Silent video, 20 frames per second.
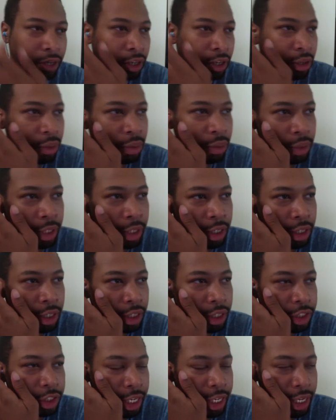Oh, get right. a
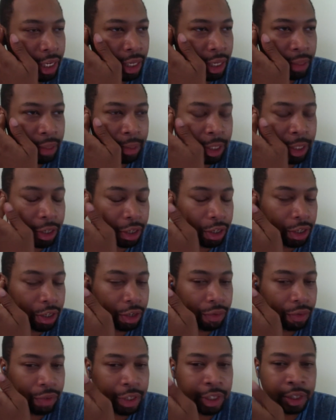good job, get a good
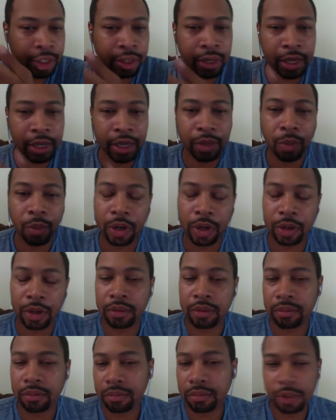career, work
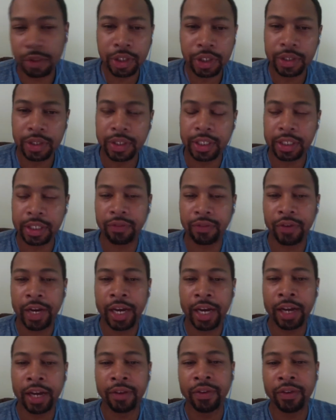right. till you're
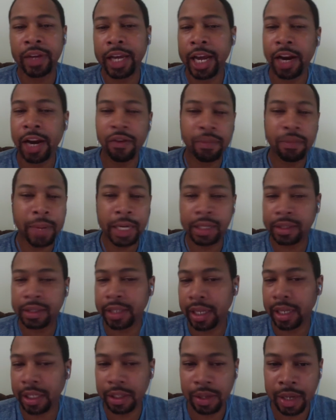65. Everybody's right.
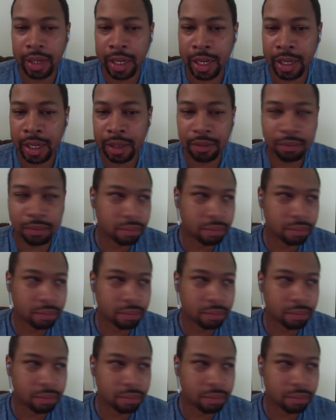telling you that.